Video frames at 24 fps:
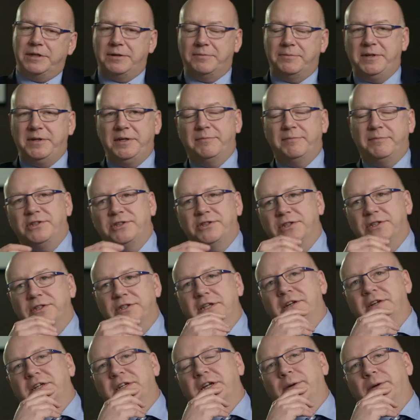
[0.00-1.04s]
you mentioned
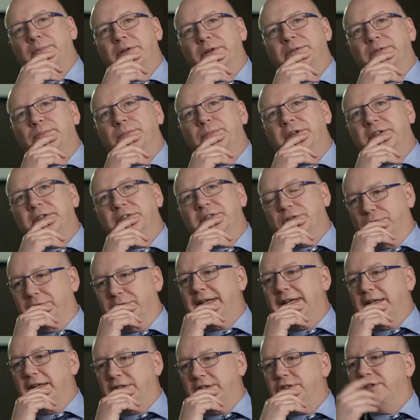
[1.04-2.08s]
there a couple of personal
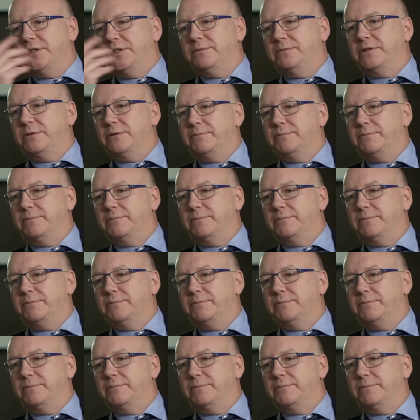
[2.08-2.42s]
relationships,